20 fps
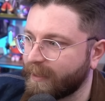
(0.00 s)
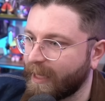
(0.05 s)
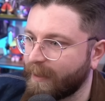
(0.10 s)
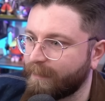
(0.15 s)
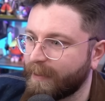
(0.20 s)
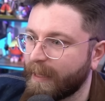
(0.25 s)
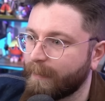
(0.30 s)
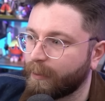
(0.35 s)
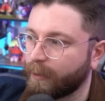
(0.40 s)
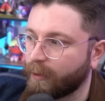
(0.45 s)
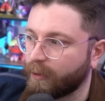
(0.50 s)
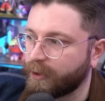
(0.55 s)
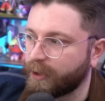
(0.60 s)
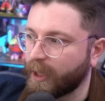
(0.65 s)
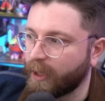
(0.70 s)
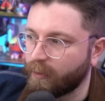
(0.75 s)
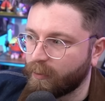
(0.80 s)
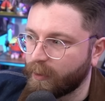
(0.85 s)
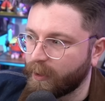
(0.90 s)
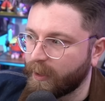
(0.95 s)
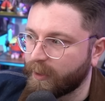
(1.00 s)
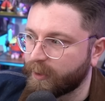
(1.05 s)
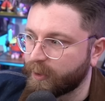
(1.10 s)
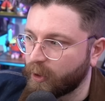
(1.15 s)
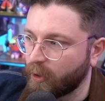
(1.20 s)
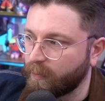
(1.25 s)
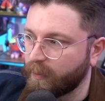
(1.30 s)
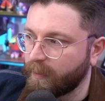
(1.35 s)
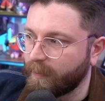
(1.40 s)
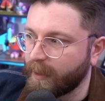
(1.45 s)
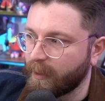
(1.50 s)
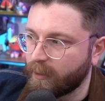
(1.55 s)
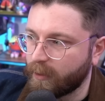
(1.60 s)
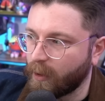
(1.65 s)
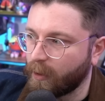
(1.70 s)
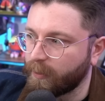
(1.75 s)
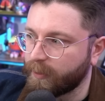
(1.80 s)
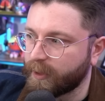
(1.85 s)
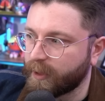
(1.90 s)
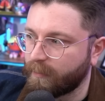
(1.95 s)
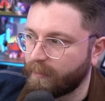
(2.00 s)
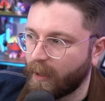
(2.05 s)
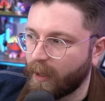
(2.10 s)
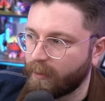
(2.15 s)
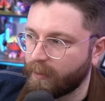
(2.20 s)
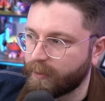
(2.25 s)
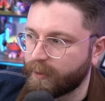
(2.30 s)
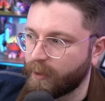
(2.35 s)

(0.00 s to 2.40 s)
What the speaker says: and people are generally assumed to be adults on modern